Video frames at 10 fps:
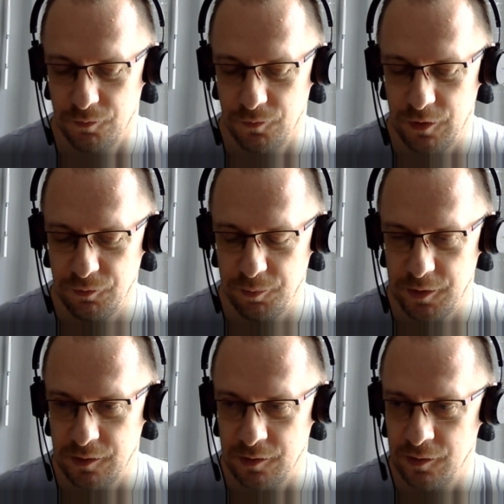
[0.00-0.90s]
we've
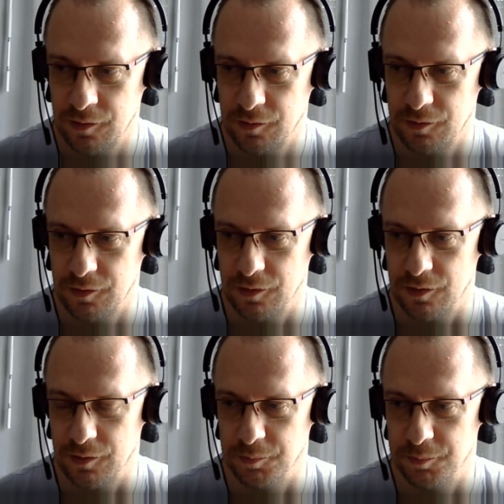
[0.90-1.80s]
been
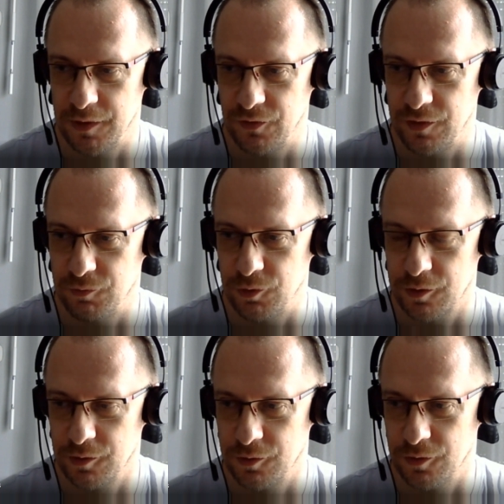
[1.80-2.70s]
busy
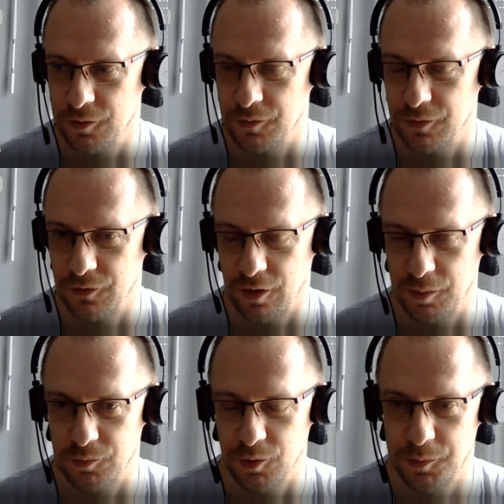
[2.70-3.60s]
working on
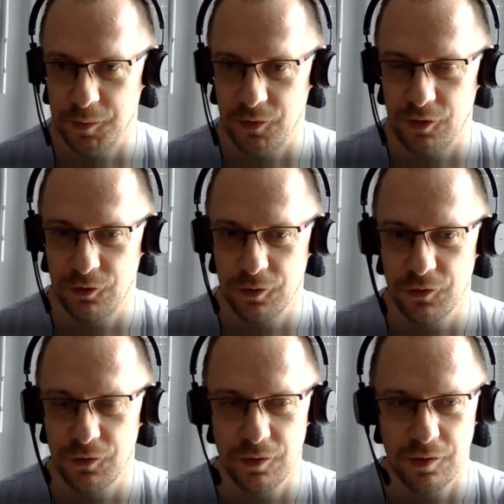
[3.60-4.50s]
some
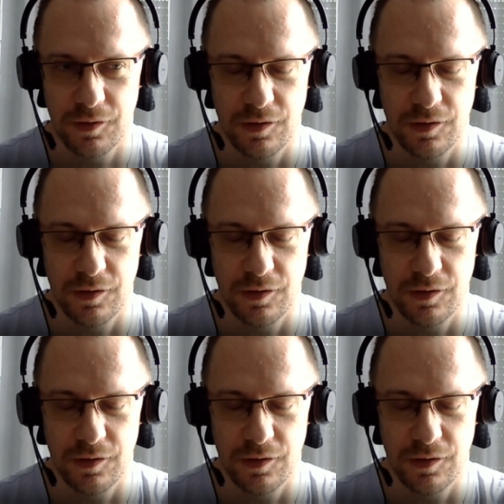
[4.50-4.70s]
optimizations.